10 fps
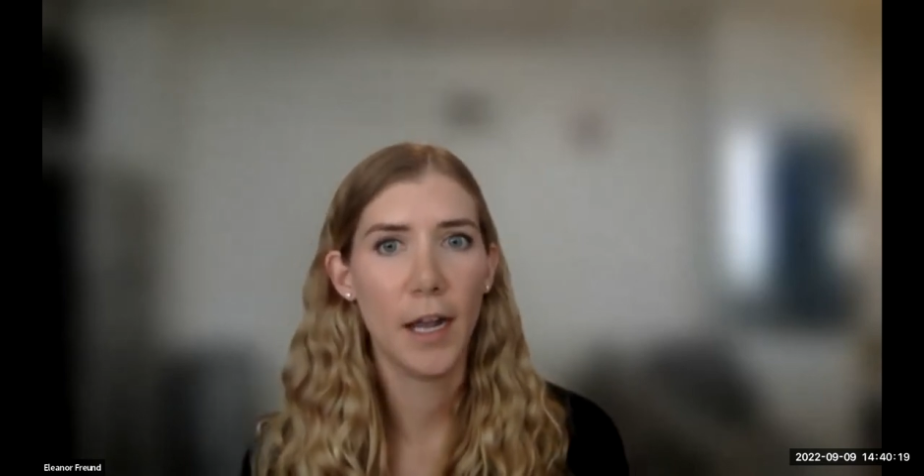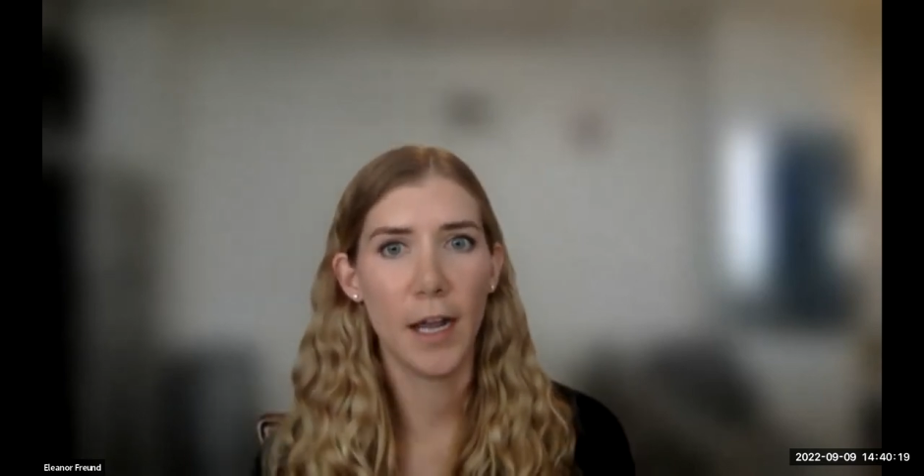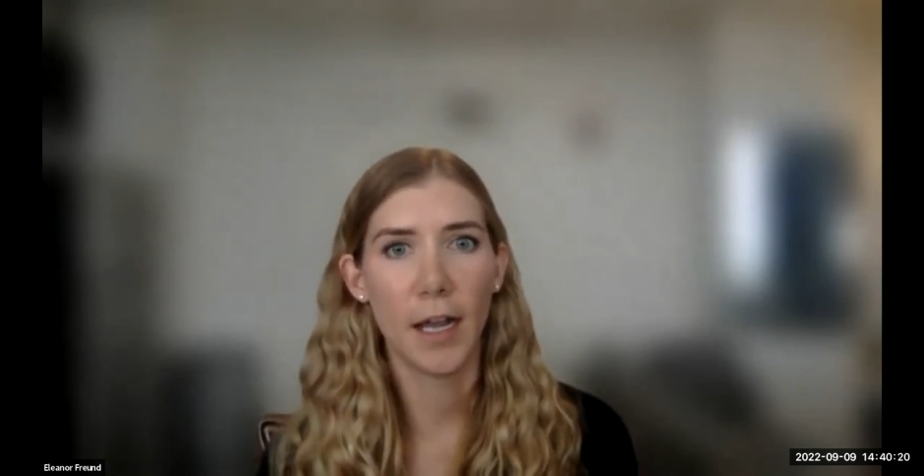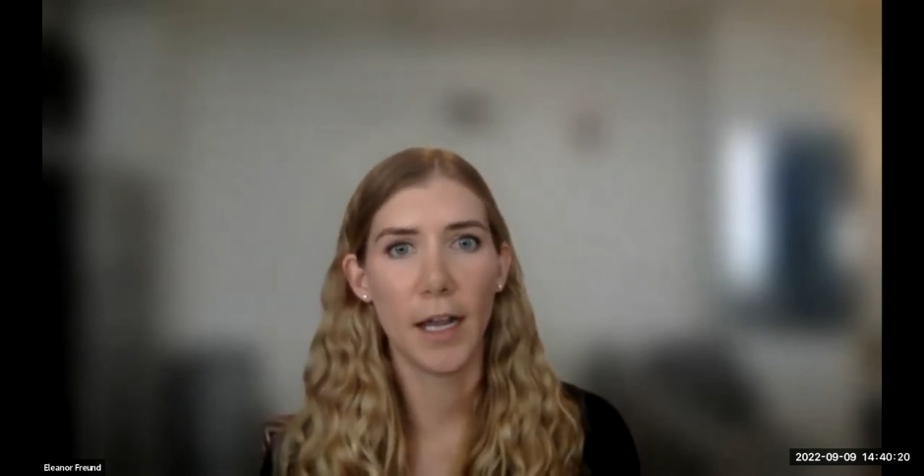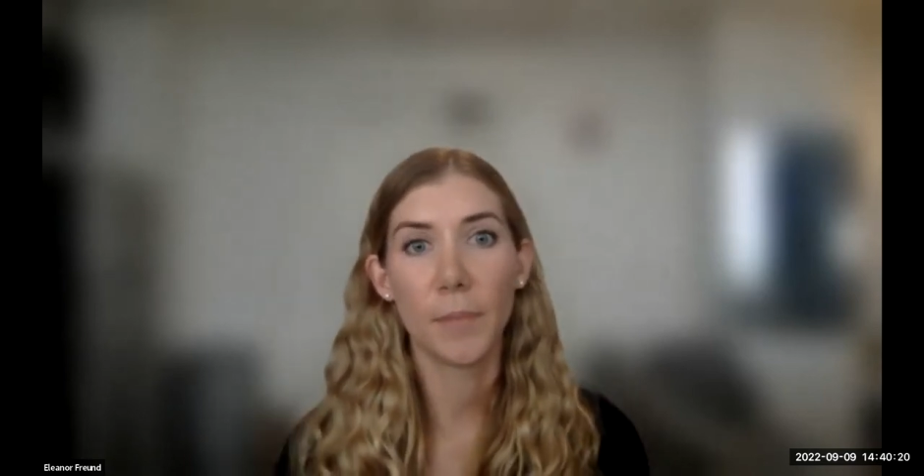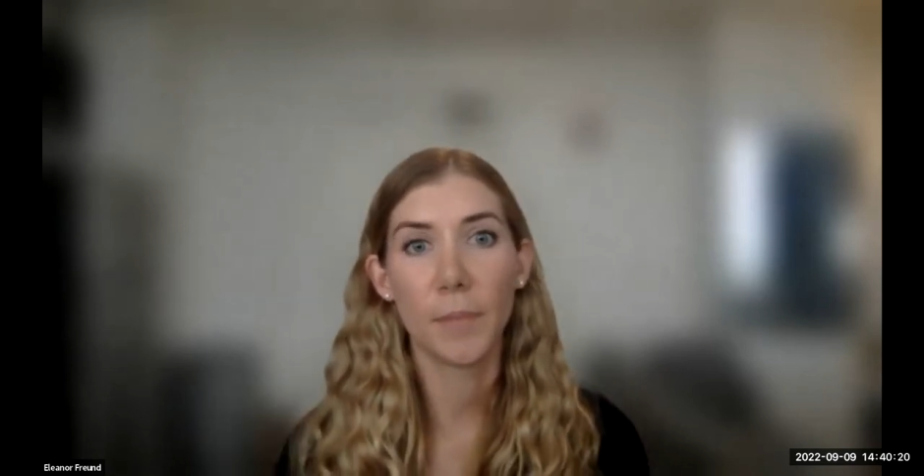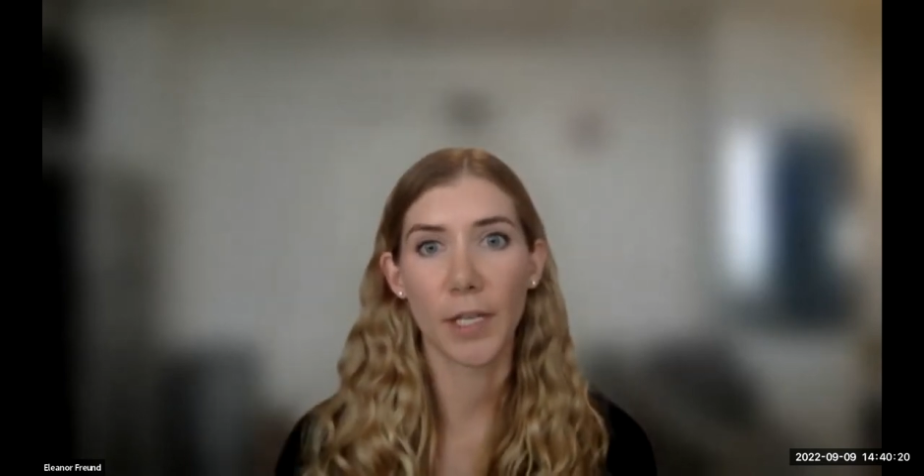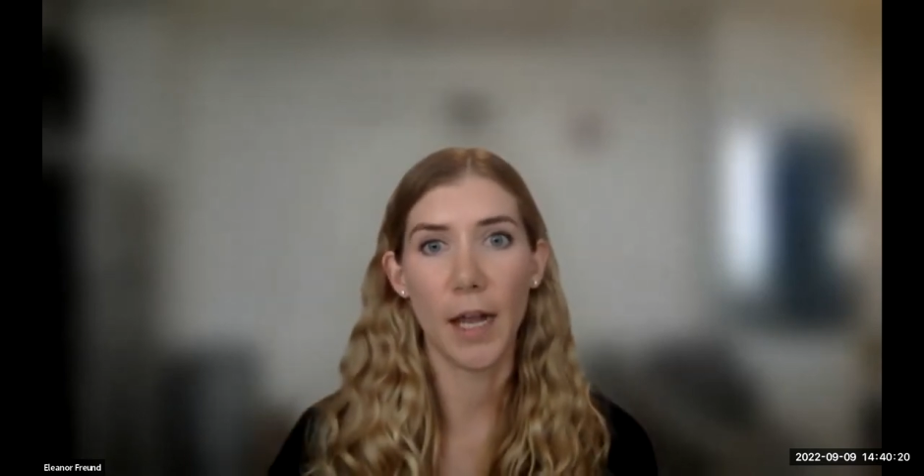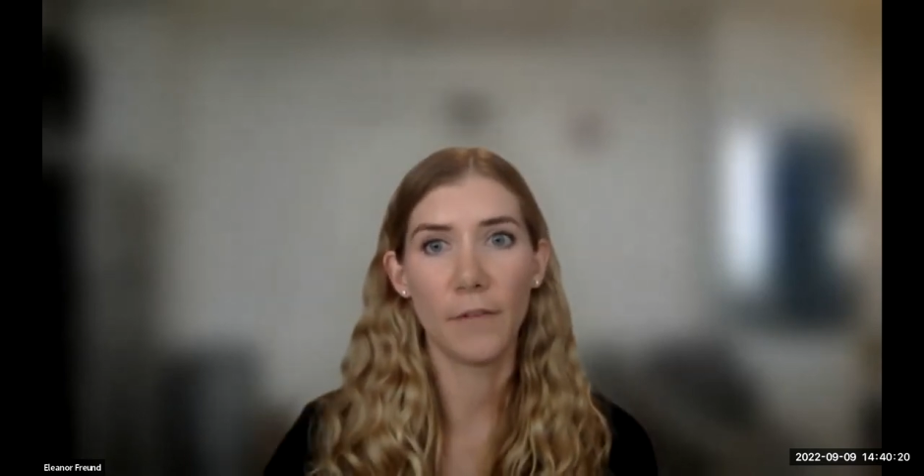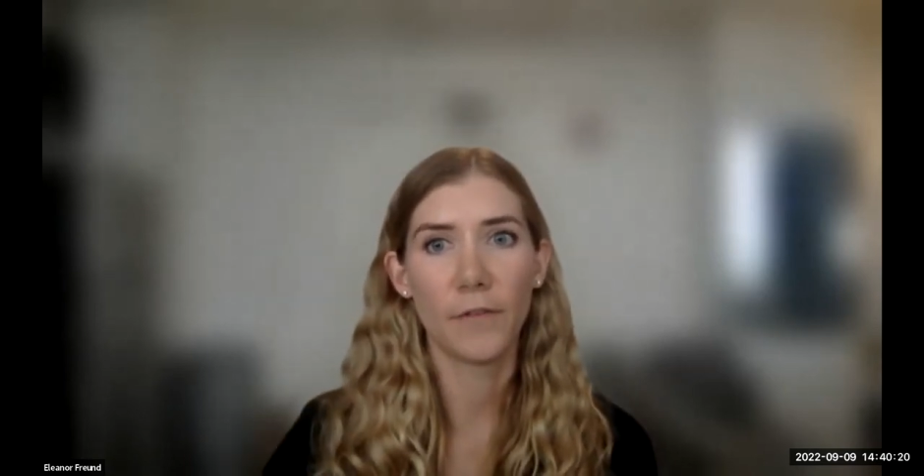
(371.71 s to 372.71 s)
uh, it can be
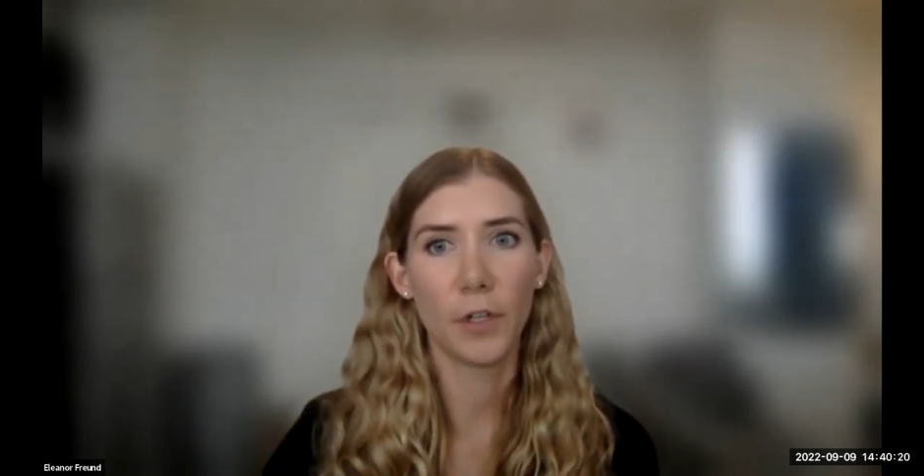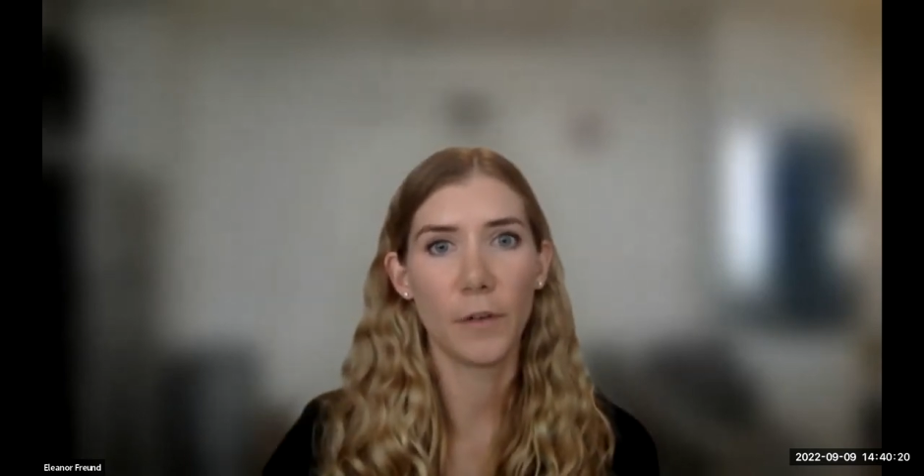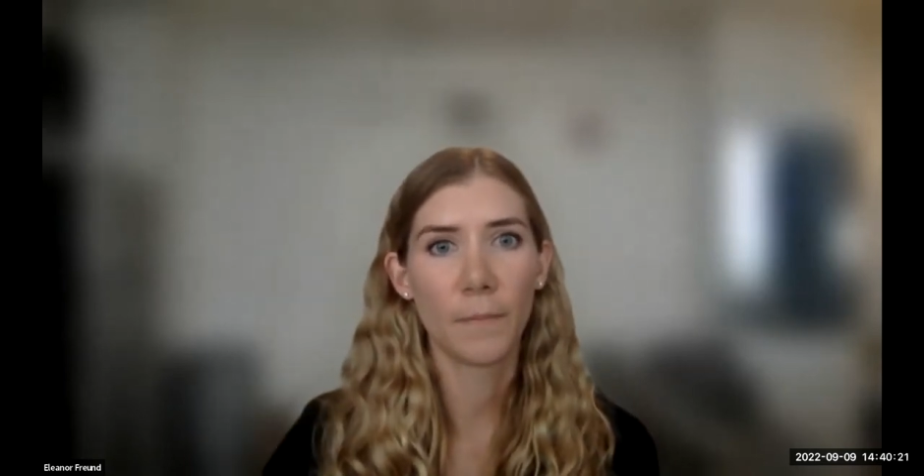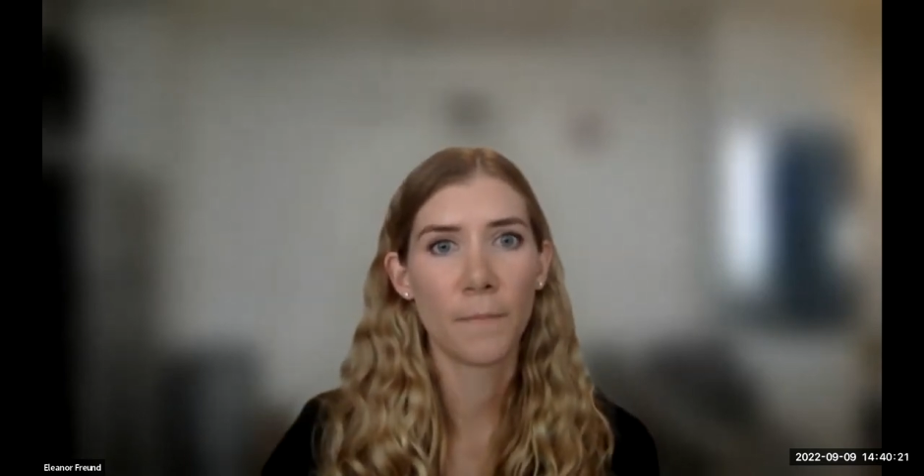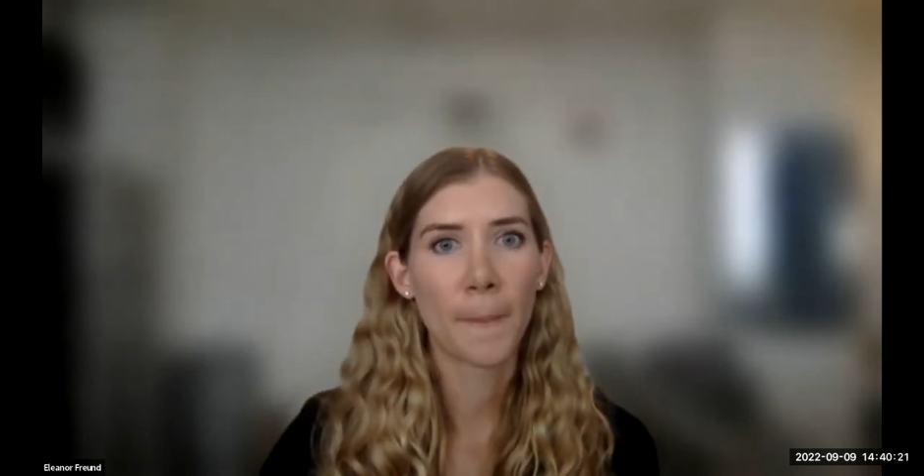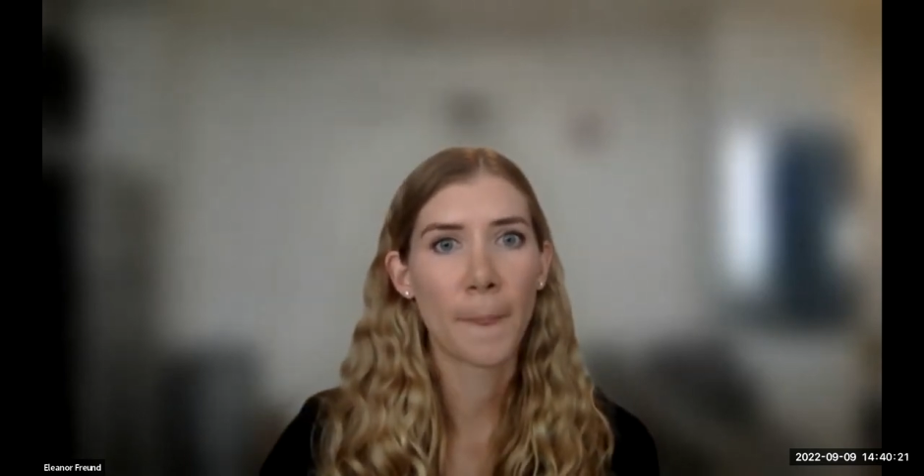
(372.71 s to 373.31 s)
really helpful.